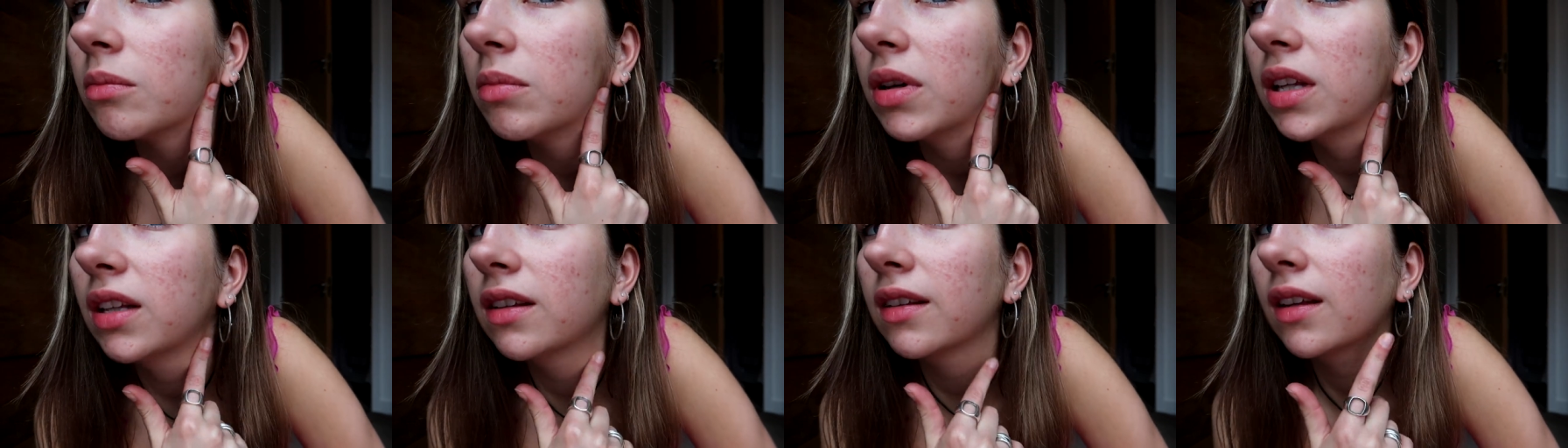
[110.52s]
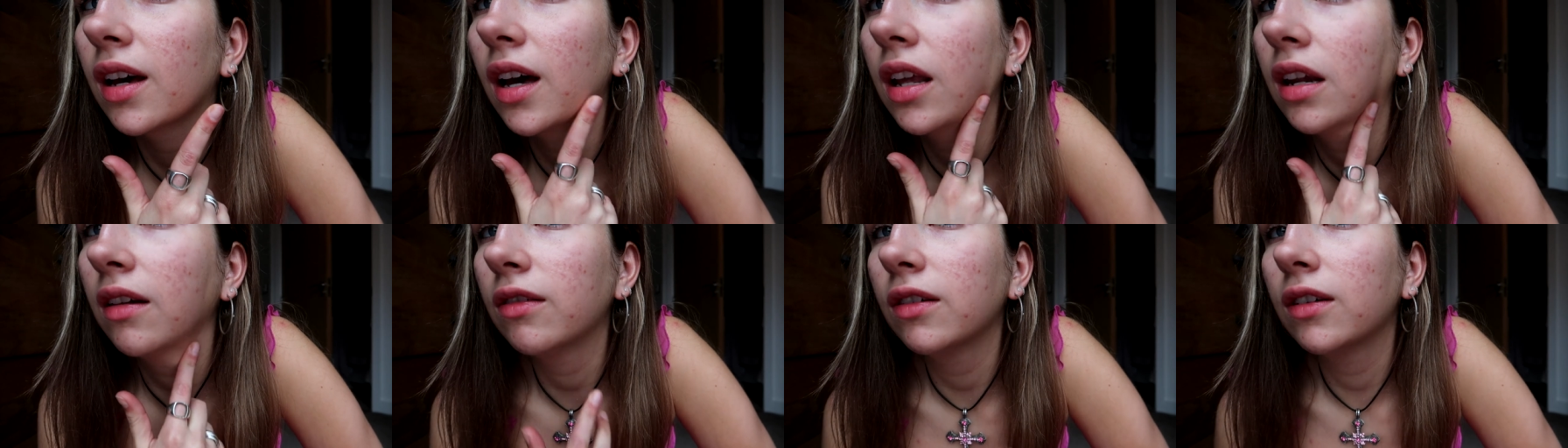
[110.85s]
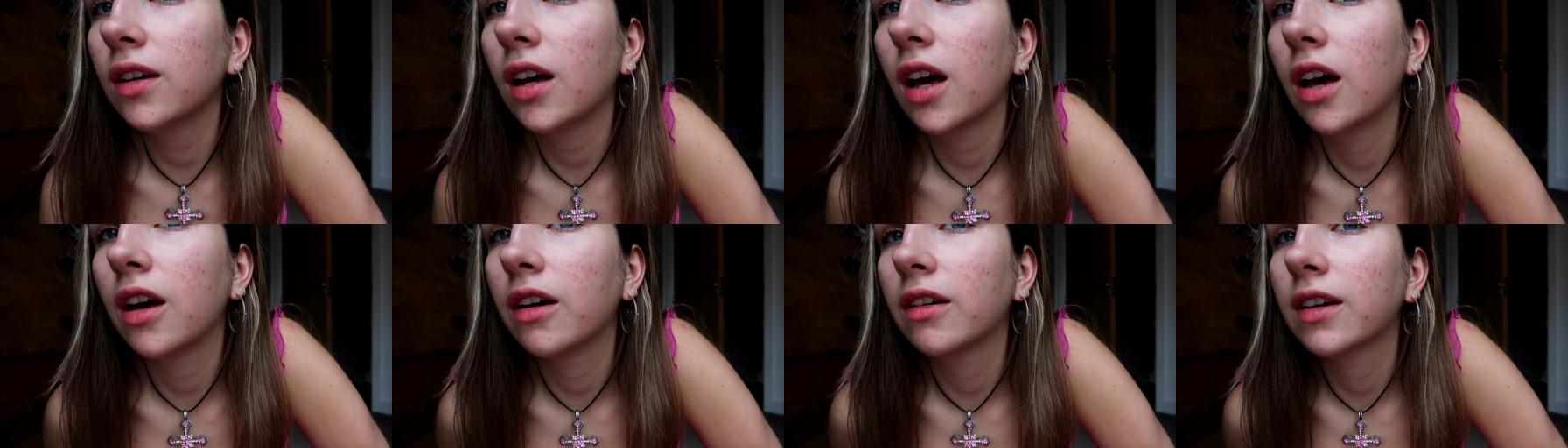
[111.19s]
But it's kind
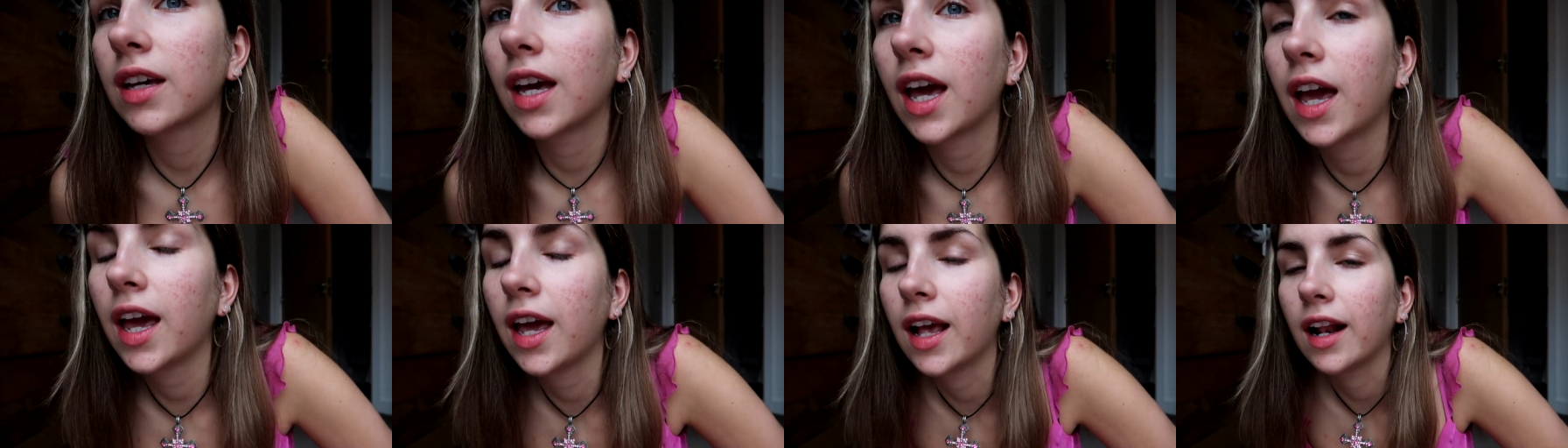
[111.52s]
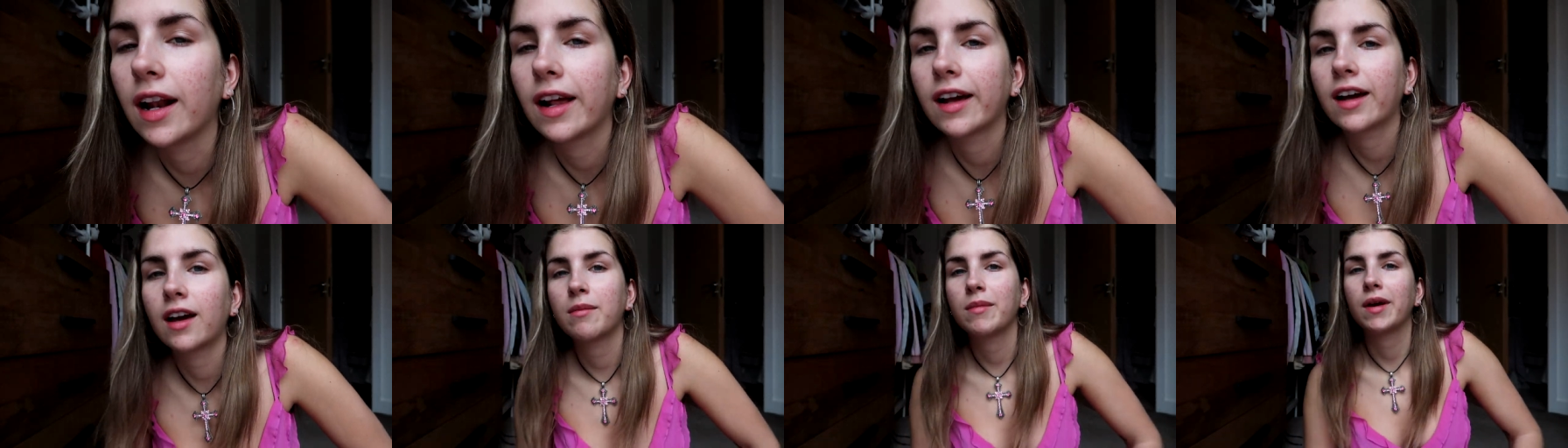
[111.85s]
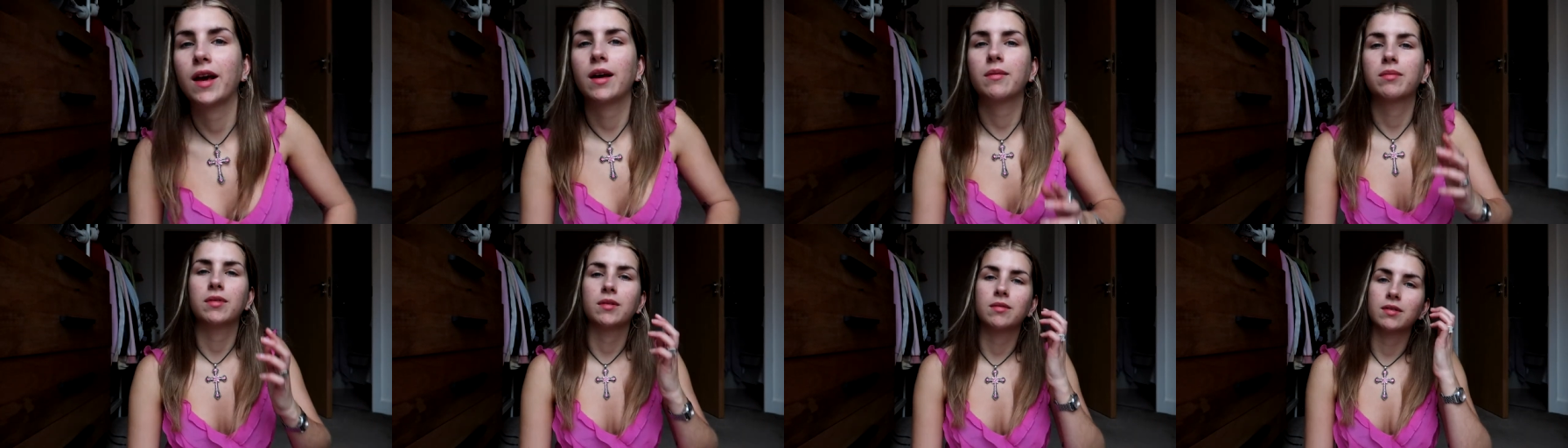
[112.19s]
of okay. Like, I'm
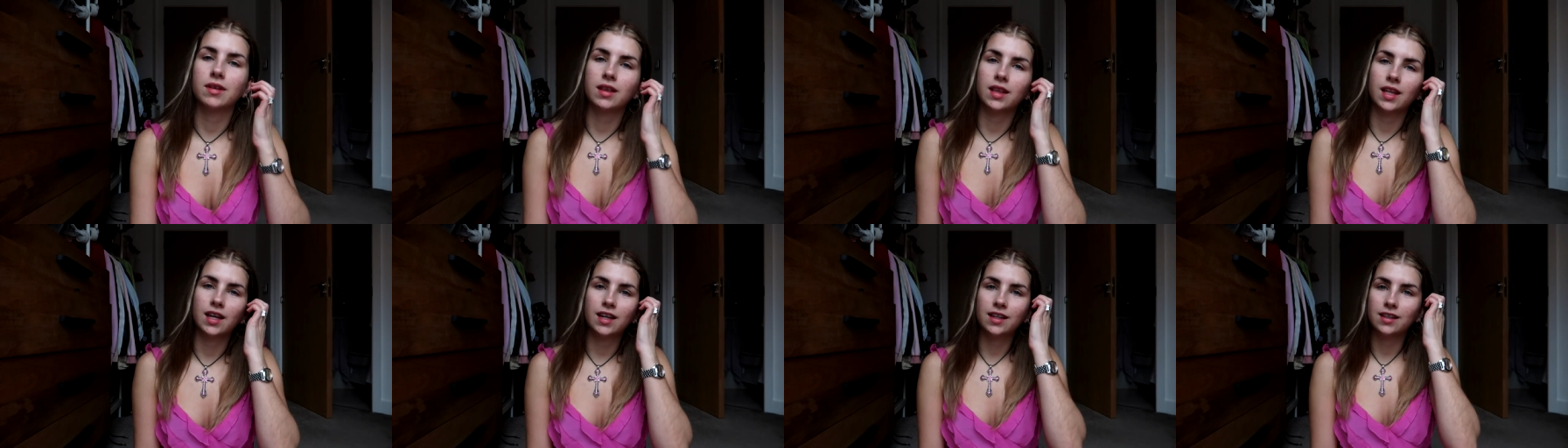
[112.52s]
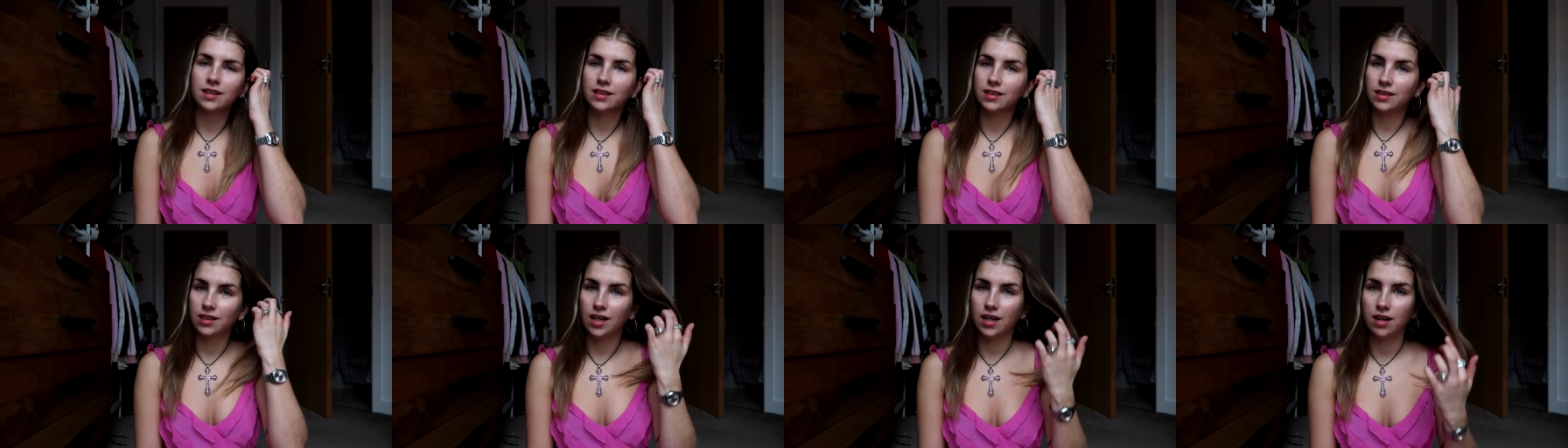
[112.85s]
happy with this.